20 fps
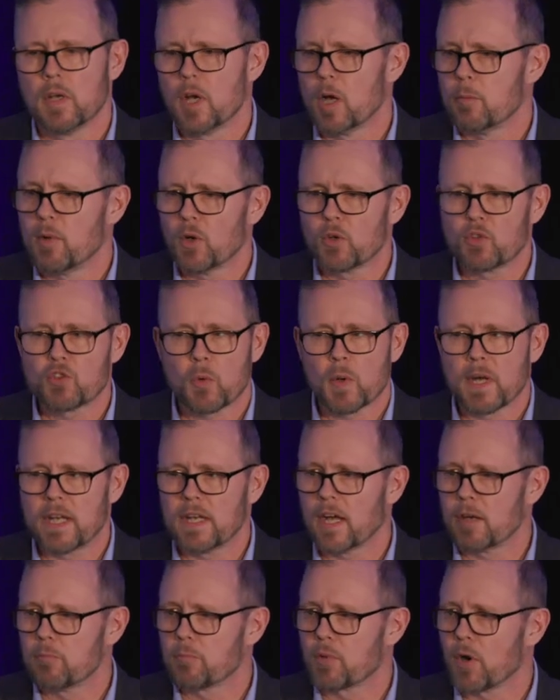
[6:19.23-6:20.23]
about
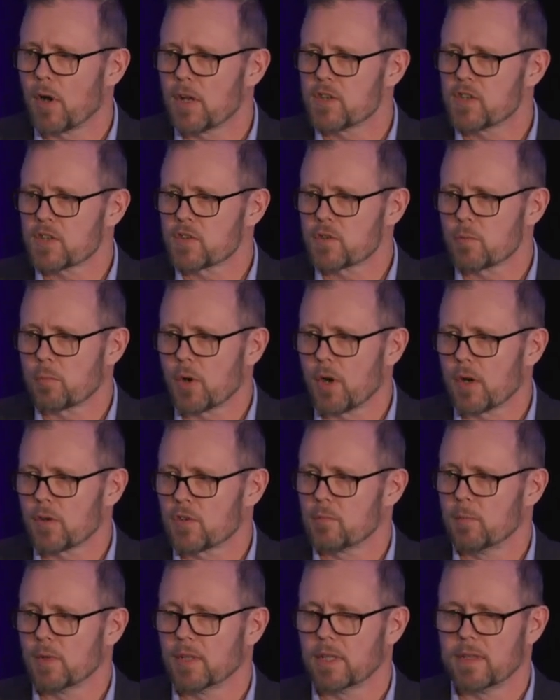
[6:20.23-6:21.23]
twenty-nine projects
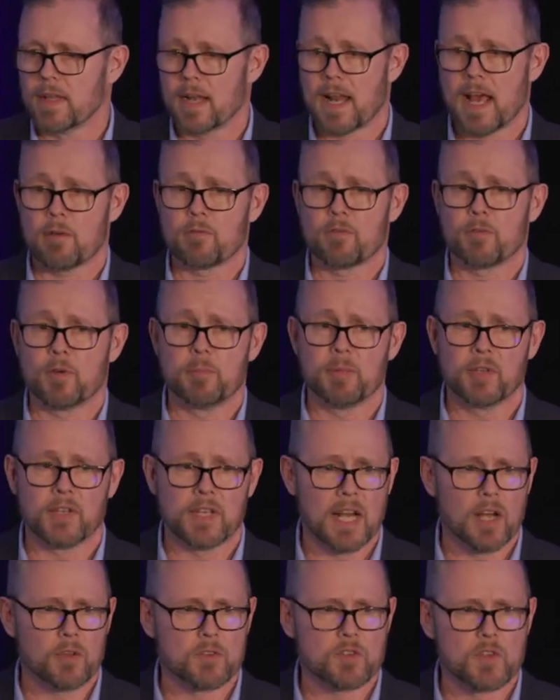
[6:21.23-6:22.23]
approximately that have three
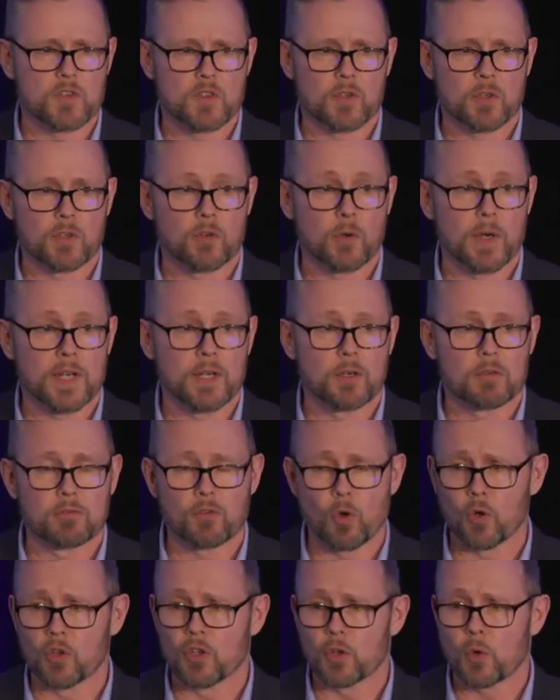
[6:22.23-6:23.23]
million ounces or greater
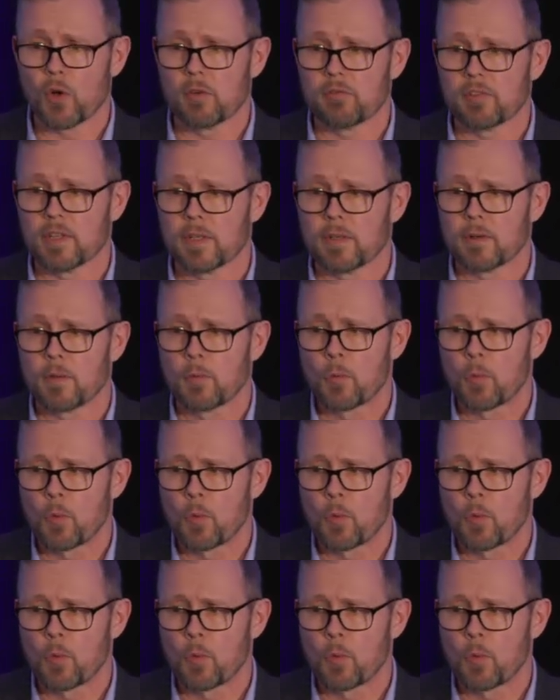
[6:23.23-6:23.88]
of gold equivalent.